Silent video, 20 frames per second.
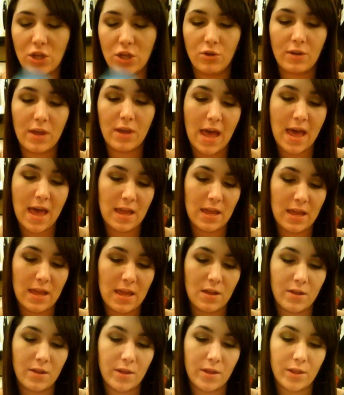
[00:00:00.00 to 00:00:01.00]
You
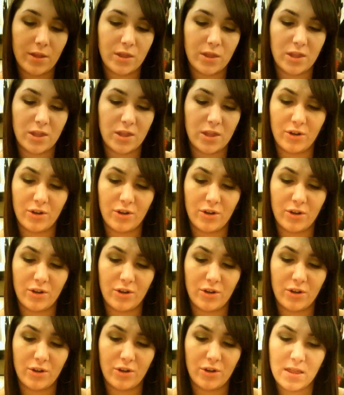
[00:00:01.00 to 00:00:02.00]
get
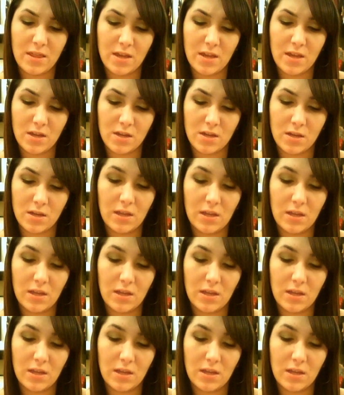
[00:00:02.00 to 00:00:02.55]
30, I think.